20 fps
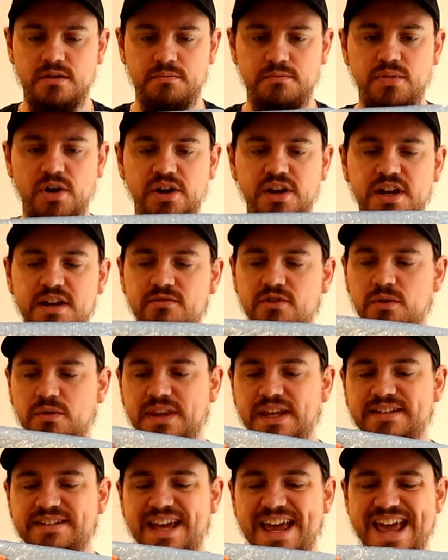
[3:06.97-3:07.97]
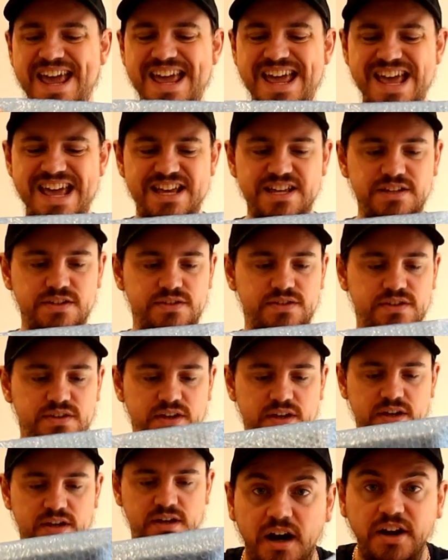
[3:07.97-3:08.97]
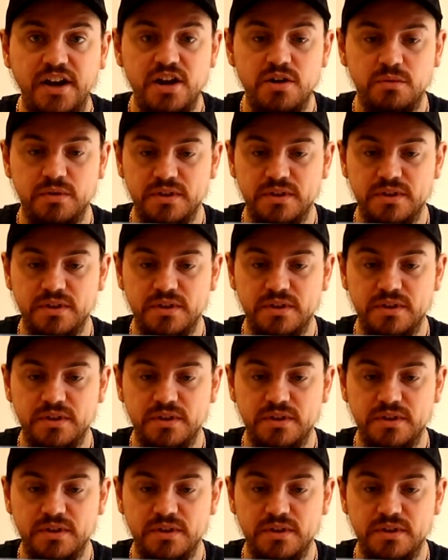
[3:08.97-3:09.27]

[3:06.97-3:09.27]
Bro, I don't even know what this is. I don't know